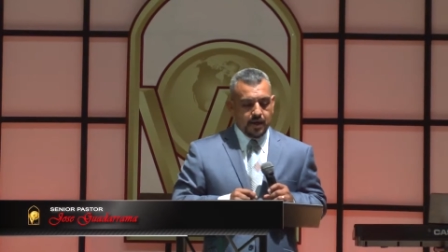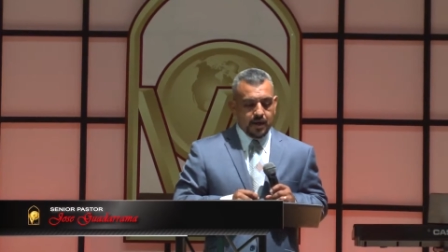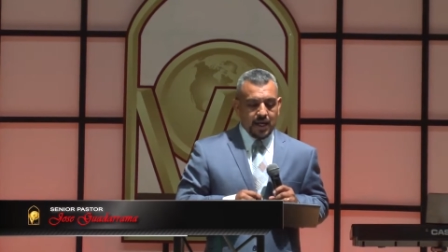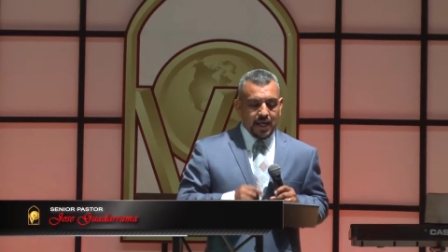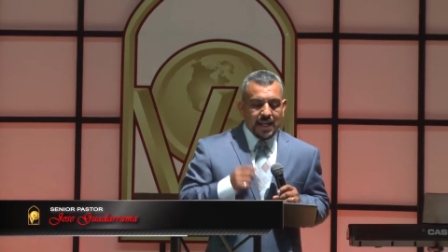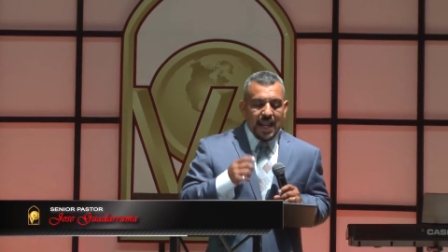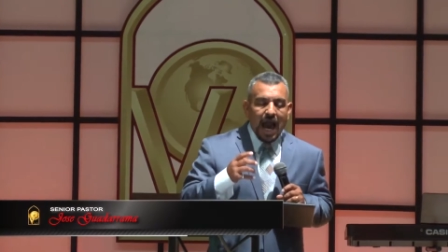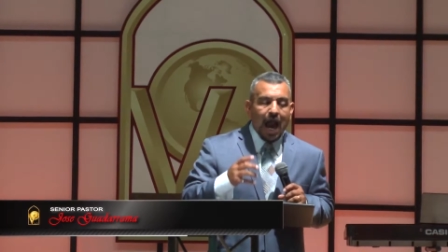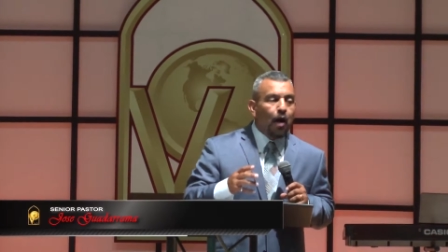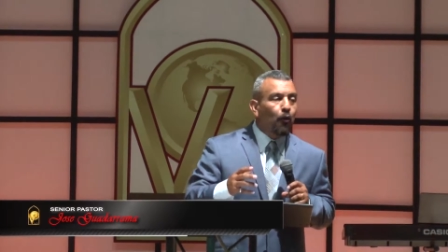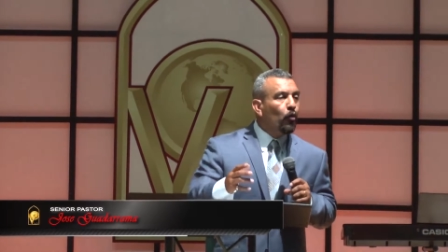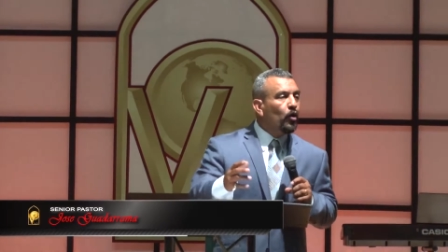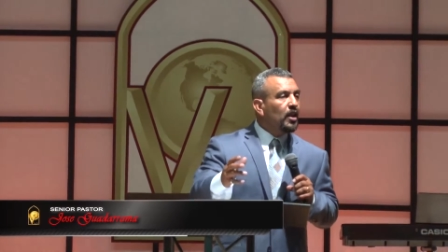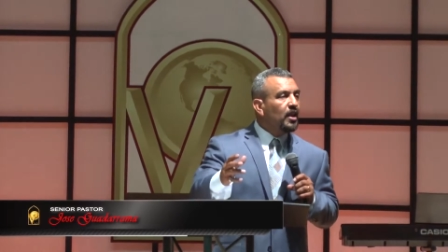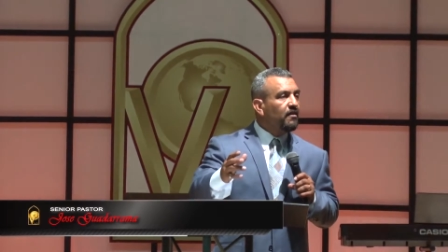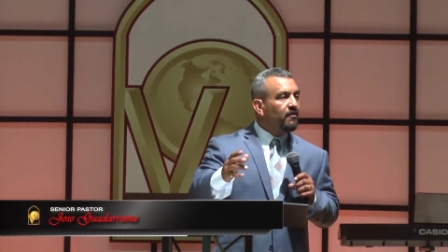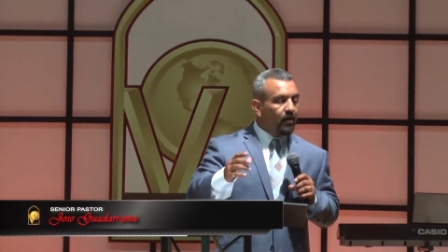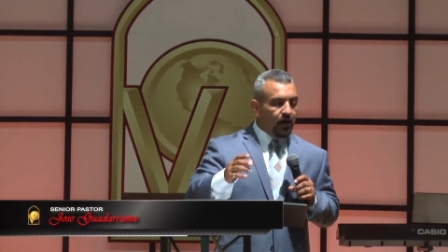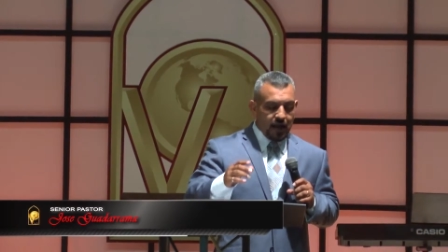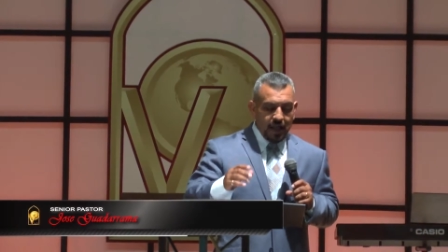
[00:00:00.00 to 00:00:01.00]
and how we
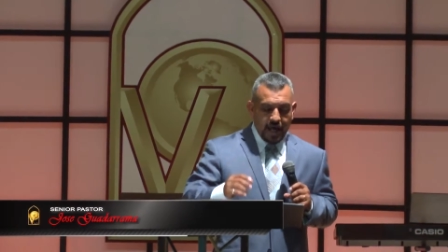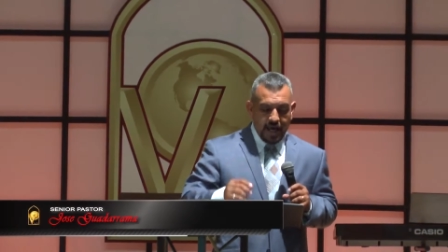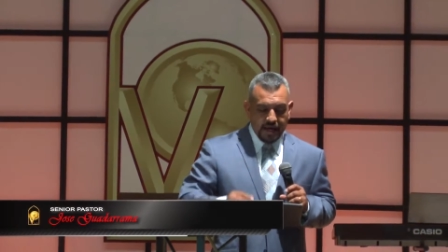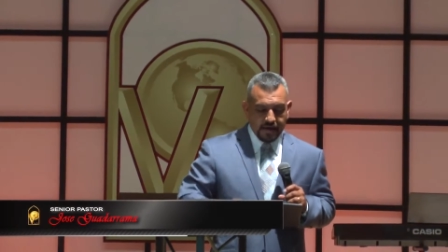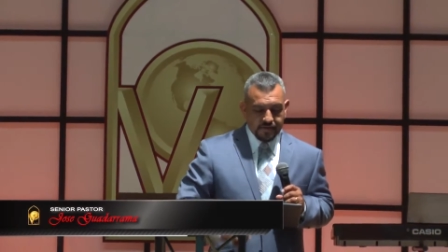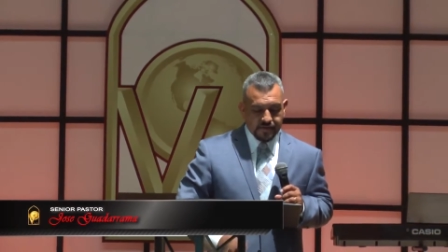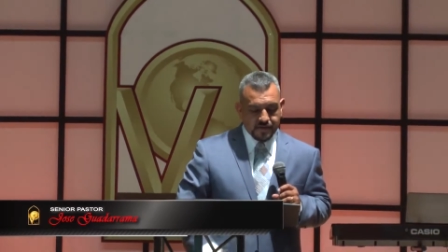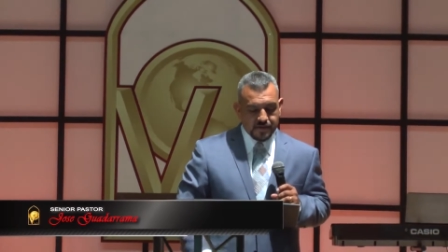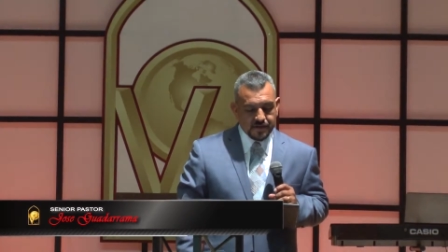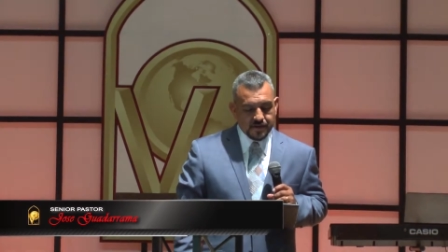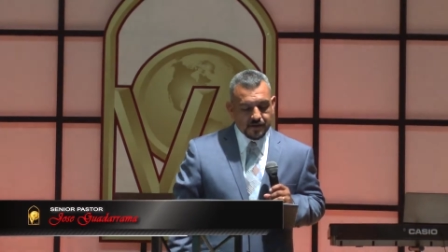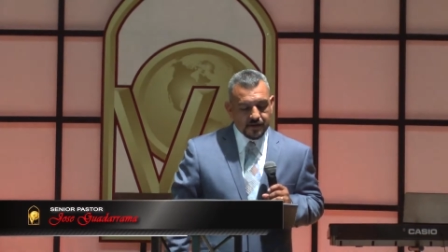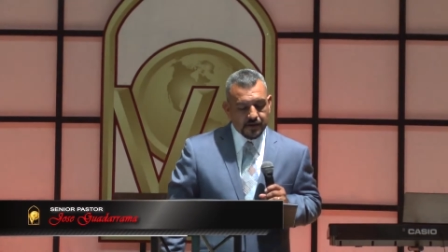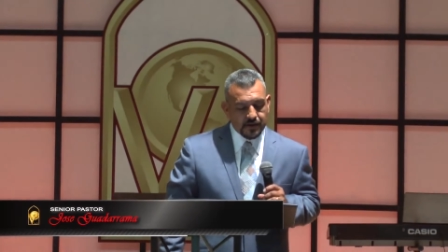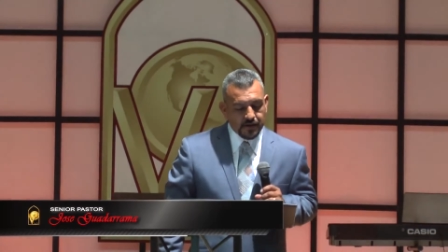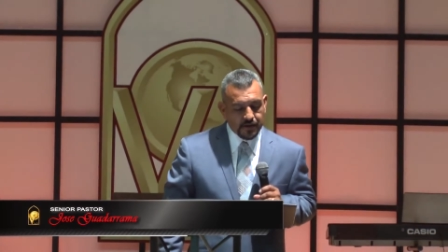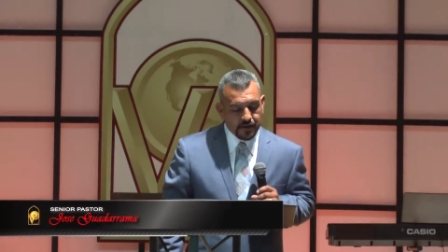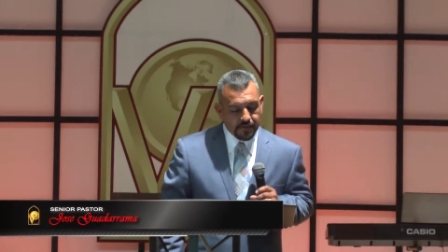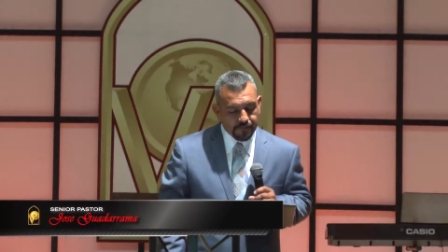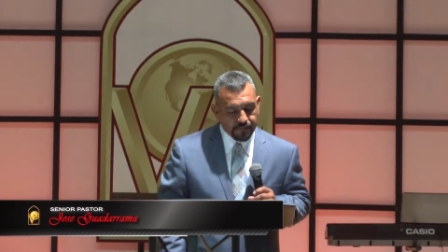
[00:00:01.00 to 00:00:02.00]
live our lives.
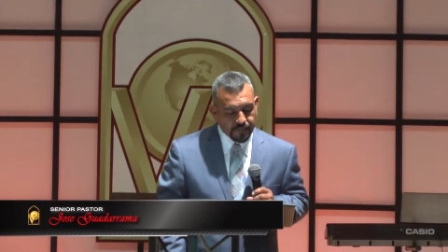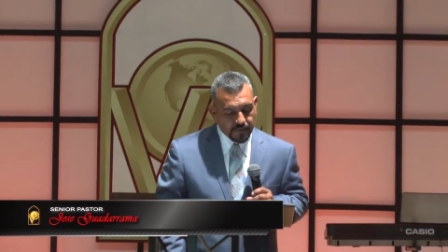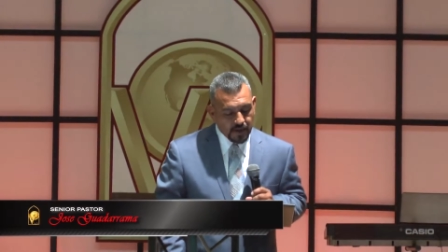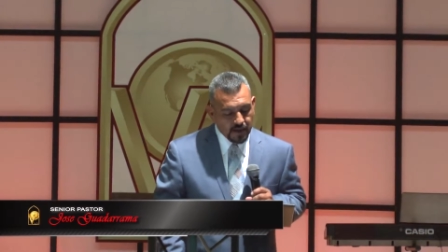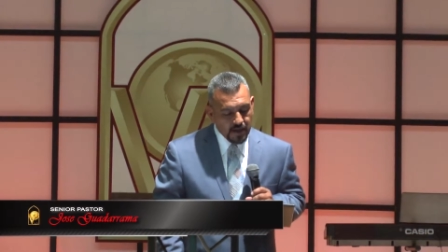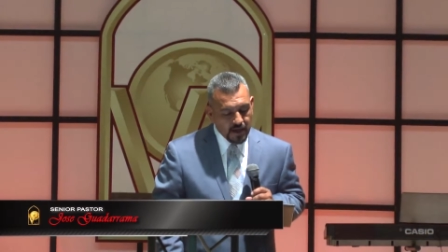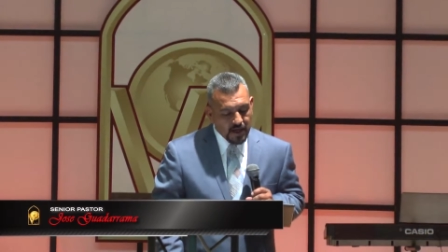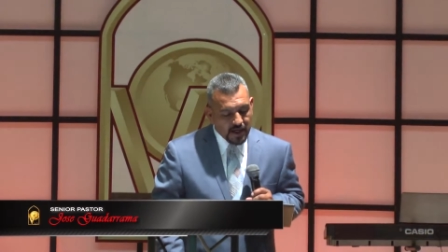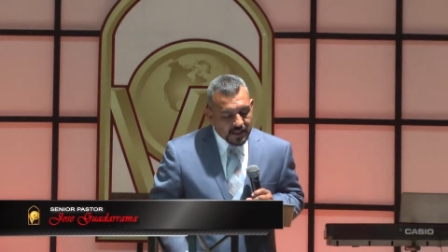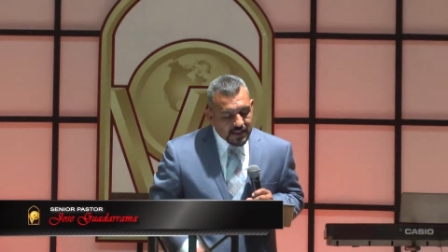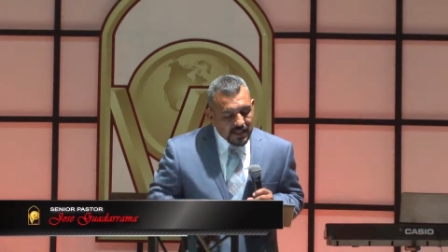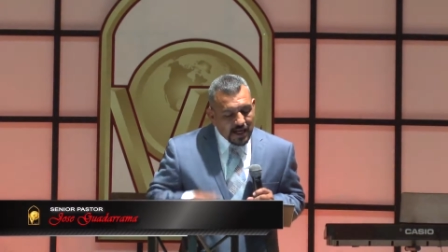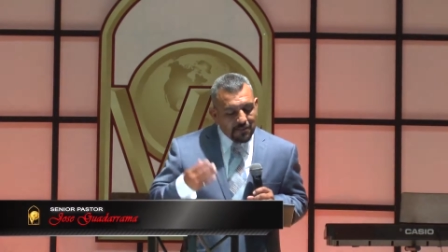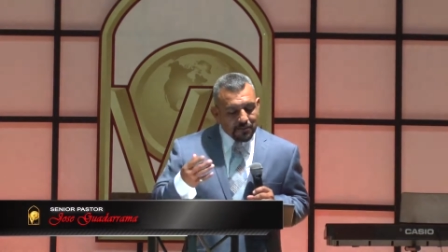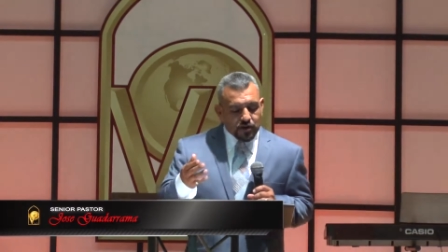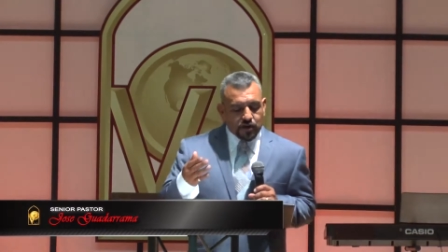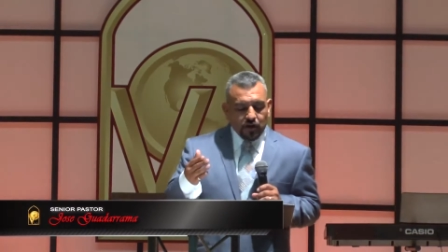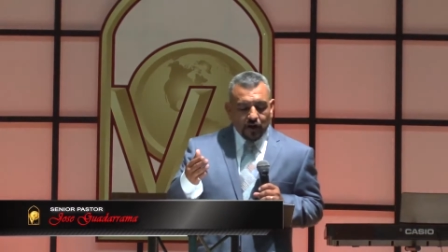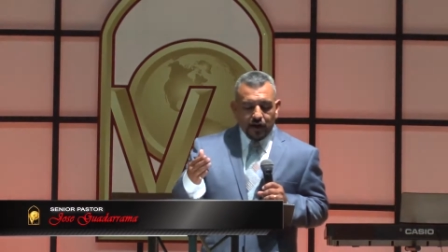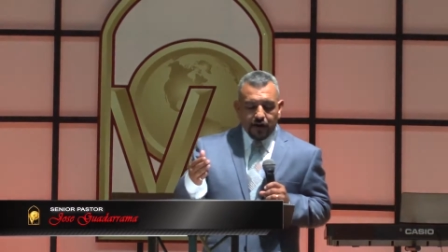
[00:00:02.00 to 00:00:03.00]

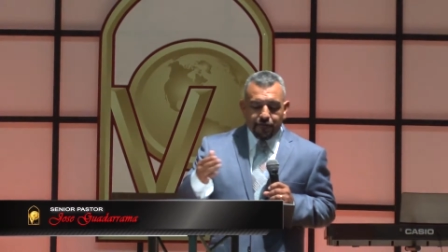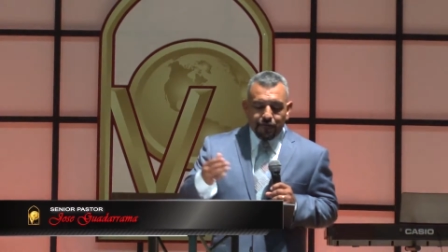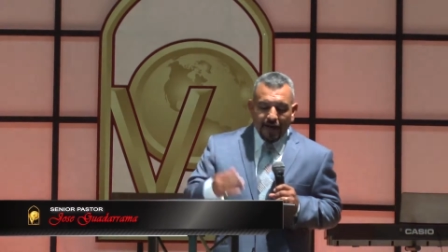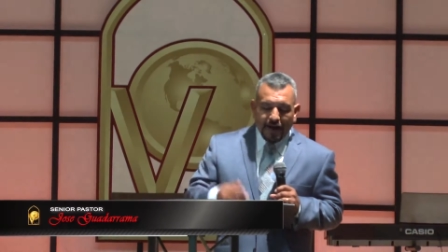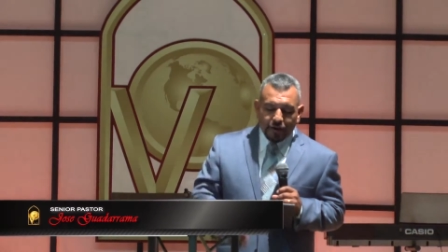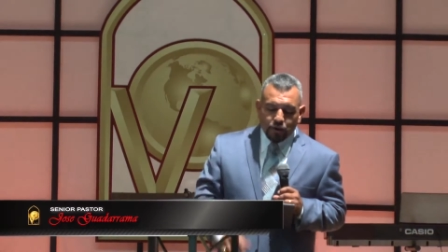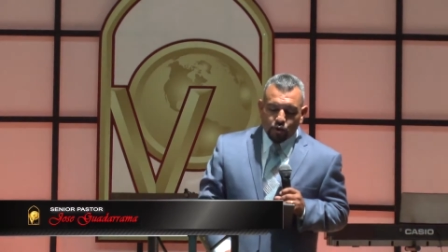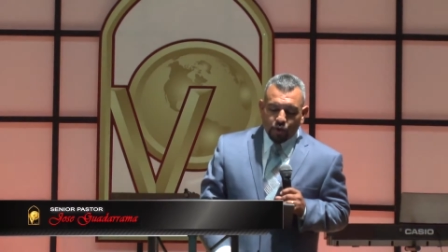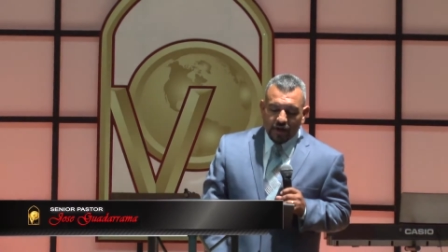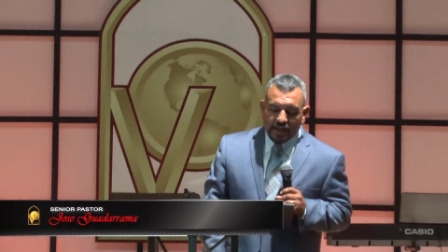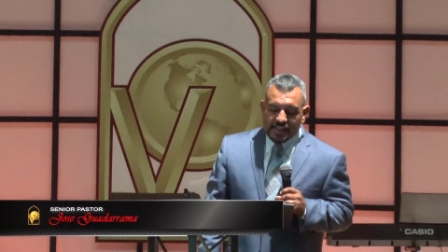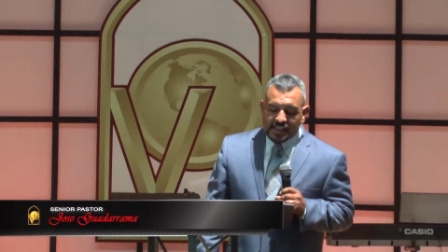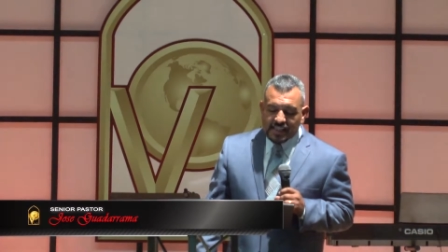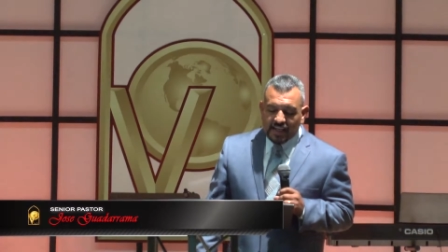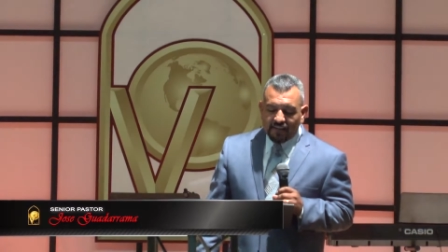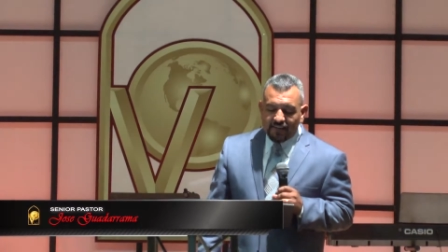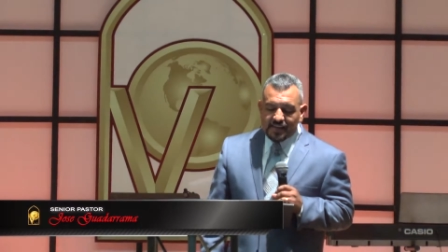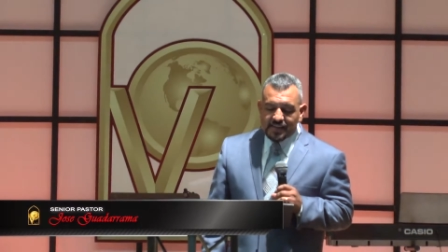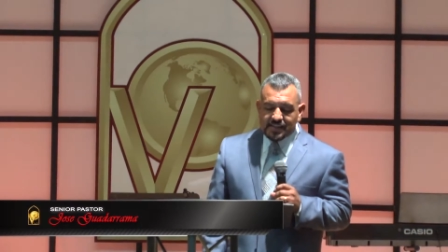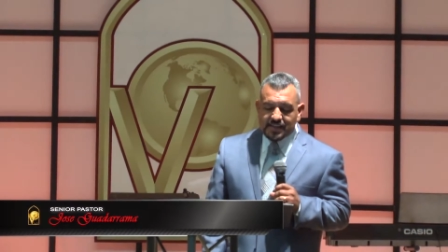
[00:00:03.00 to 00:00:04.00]
Psalms 35
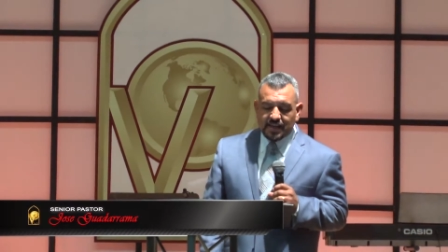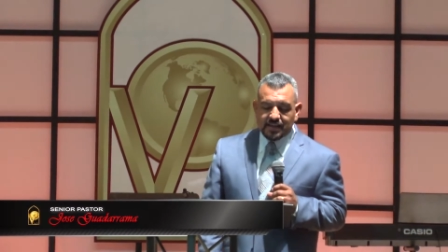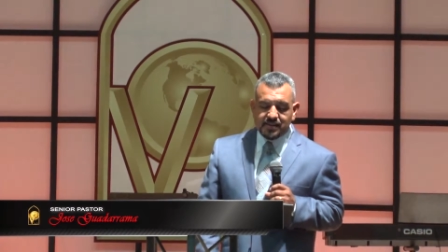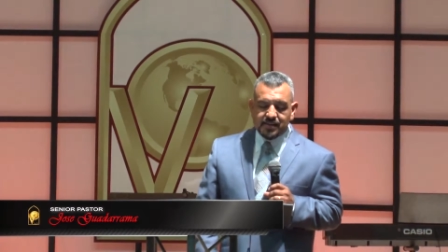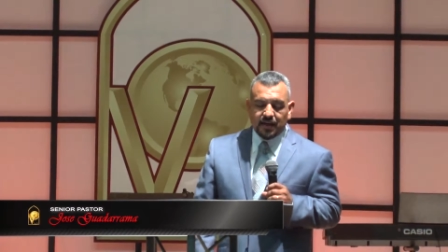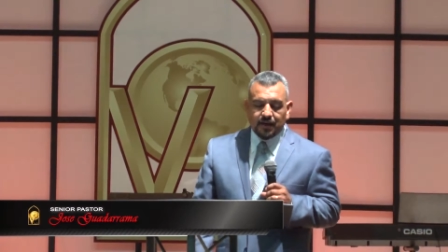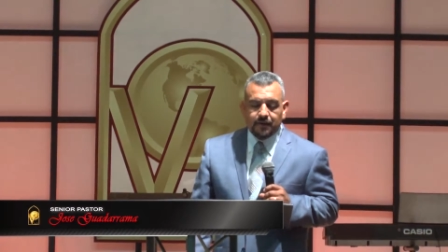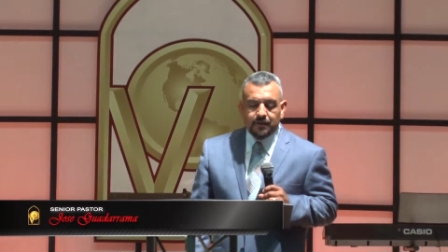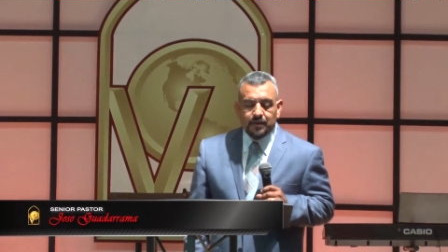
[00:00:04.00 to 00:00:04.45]
27 says,